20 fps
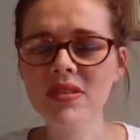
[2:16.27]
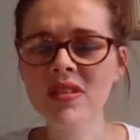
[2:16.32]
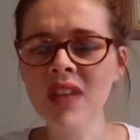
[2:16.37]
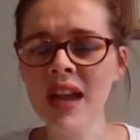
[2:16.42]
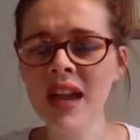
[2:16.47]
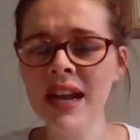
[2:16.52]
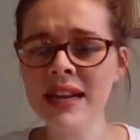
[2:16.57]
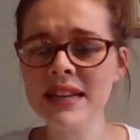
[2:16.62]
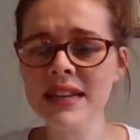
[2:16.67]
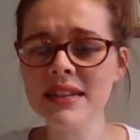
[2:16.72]

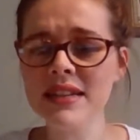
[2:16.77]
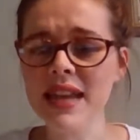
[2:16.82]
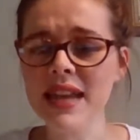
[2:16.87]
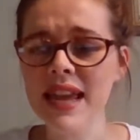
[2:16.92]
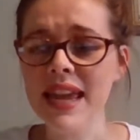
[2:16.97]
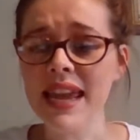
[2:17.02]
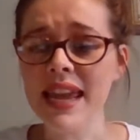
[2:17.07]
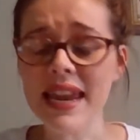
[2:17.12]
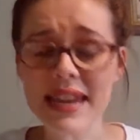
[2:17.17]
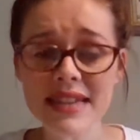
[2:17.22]
And
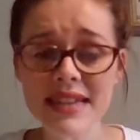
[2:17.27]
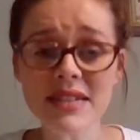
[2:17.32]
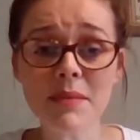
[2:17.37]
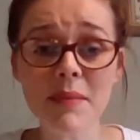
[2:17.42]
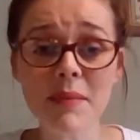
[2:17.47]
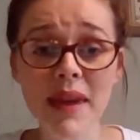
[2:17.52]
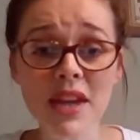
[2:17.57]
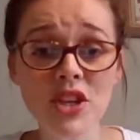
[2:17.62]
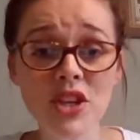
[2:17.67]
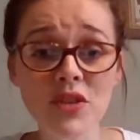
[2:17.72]
it is a
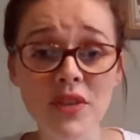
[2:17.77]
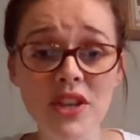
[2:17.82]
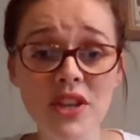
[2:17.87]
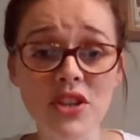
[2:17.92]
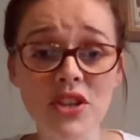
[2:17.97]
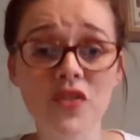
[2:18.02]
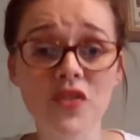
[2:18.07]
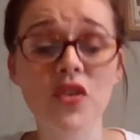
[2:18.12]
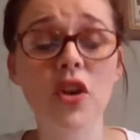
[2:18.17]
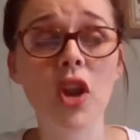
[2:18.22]
major
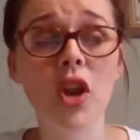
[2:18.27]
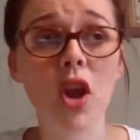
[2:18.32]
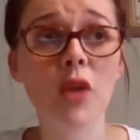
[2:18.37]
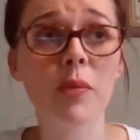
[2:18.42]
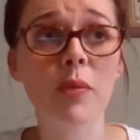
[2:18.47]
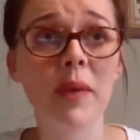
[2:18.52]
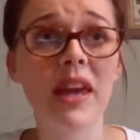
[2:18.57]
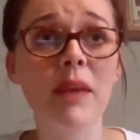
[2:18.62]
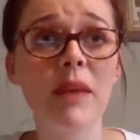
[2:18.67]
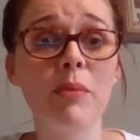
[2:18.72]
issue for a lot
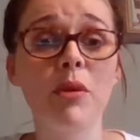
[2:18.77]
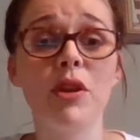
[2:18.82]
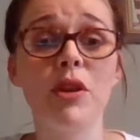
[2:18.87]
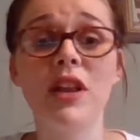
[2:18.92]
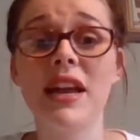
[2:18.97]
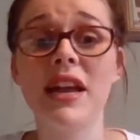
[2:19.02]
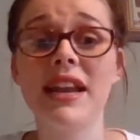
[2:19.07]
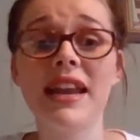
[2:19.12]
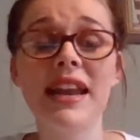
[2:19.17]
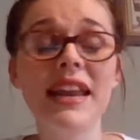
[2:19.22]
of people.
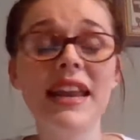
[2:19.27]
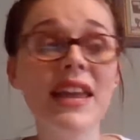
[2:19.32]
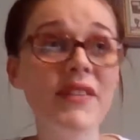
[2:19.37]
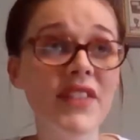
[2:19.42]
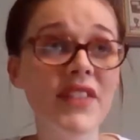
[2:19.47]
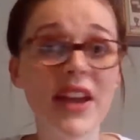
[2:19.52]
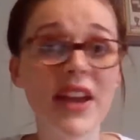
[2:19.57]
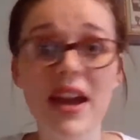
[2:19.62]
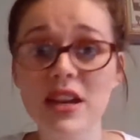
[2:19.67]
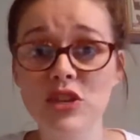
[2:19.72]
And
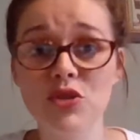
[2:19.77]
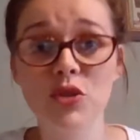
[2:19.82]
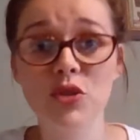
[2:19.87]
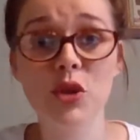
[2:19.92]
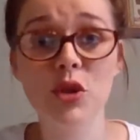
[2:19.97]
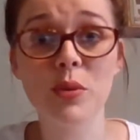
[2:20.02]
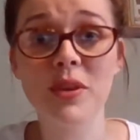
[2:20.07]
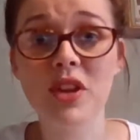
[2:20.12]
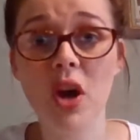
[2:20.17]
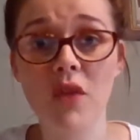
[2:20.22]
even I
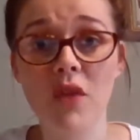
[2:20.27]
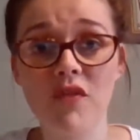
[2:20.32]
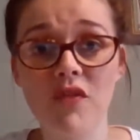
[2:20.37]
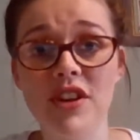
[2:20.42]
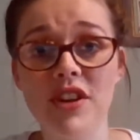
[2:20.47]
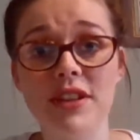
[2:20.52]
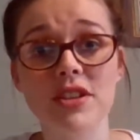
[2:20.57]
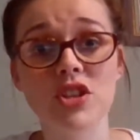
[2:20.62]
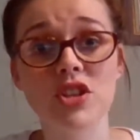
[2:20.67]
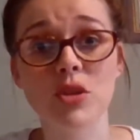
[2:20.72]
struggle with
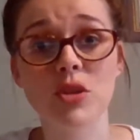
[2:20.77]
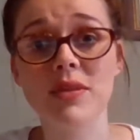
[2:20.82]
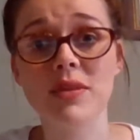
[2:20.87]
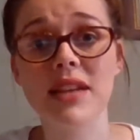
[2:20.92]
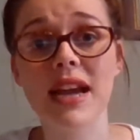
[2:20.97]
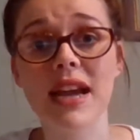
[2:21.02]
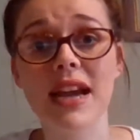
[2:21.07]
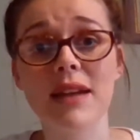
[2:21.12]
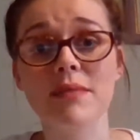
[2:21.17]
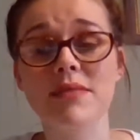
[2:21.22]
confidence
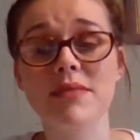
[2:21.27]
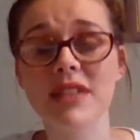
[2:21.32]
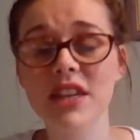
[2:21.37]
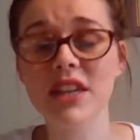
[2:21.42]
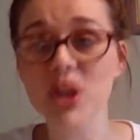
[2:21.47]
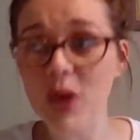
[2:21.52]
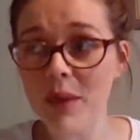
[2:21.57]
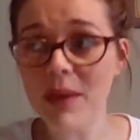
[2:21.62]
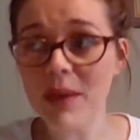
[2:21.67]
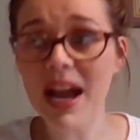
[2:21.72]
sometimes.
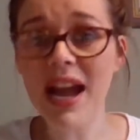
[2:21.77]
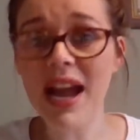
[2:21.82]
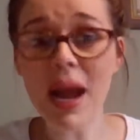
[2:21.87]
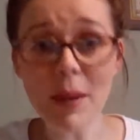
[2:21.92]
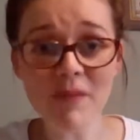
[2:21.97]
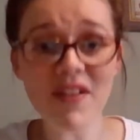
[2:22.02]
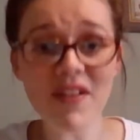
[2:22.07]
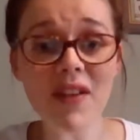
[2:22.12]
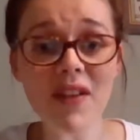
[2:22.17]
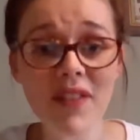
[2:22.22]
I
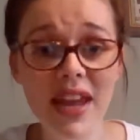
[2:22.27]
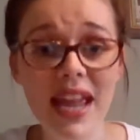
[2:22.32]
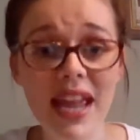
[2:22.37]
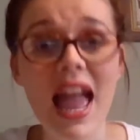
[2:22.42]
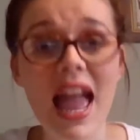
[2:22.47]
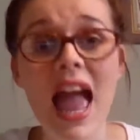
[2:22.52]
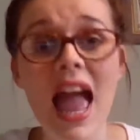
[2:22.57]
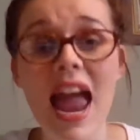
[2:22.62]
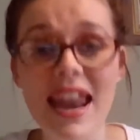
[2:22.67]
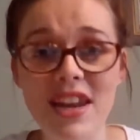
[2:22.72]
am very
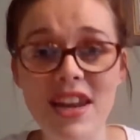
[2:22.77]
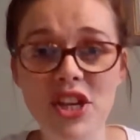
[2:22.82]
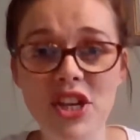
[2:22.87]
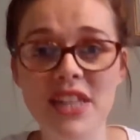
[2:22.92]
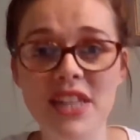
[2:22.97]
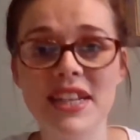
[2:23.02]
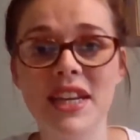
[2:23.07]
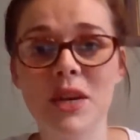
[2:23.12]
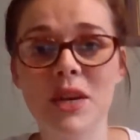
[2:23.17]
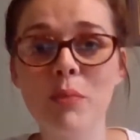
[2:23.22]

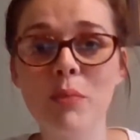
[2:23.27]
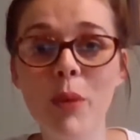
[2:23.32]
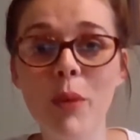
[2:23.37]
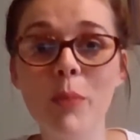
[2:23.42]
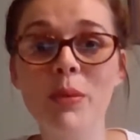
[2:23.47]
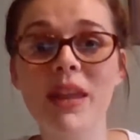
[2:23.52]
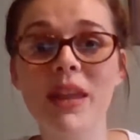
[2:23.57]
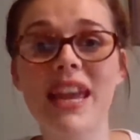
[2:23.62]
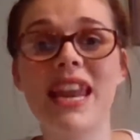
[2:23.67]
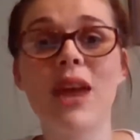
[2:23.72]
energetic and
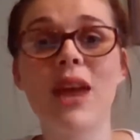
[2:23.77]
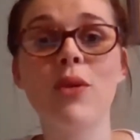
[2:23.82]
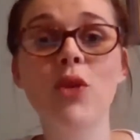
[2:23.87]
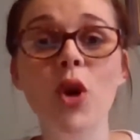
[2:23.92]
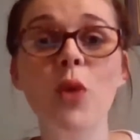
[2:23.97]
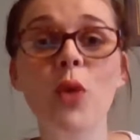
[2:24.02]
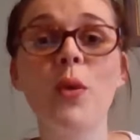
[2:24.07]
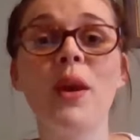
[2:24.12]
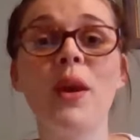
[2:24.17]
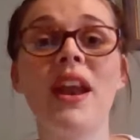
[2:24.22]
bubbly and
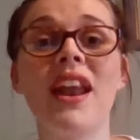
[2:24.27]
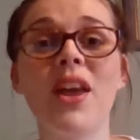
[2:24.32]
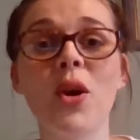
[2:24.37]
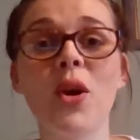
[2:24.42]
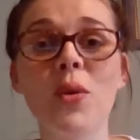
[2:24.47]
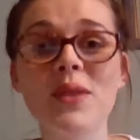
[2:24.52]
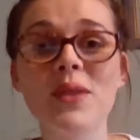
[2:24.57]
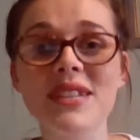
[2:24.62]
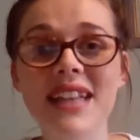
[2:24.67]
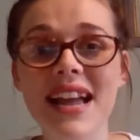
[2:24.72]
outgoing, and I
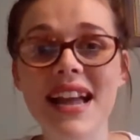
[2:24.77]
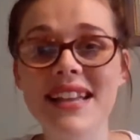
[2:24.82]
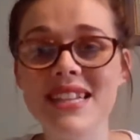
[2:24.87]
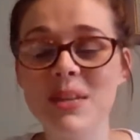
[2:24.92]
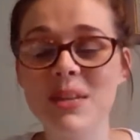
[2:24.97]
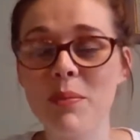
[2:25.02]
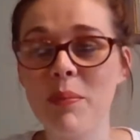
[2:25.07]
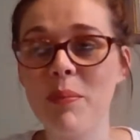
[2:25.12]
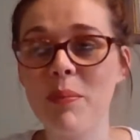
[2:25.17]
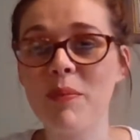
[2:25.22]
always like to